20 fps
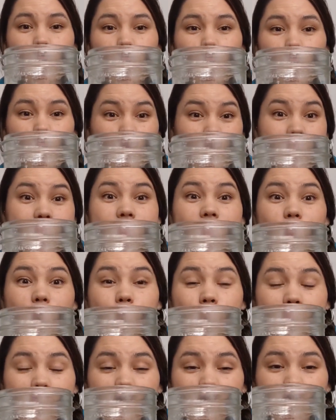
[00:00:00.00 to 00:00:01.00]
or
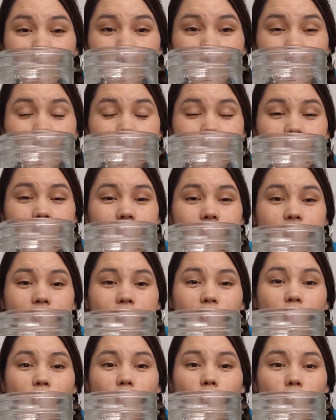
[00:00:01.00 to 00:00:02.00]
tell me I'm listening,
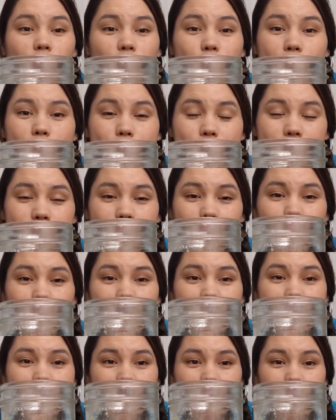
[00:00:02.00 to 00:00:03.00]
or maybe even
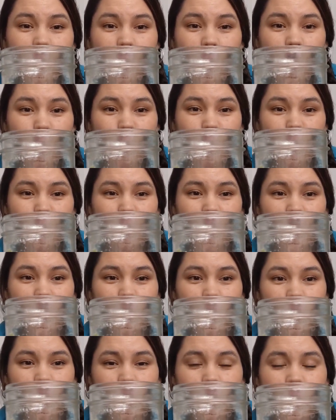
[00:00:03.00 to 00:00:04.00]
write down your
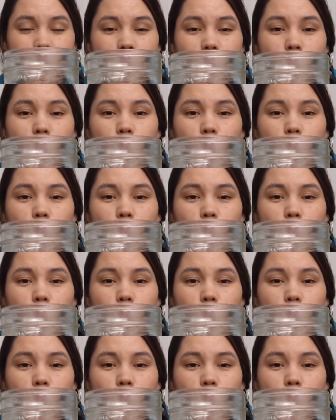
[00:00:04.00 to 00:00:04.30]
observations.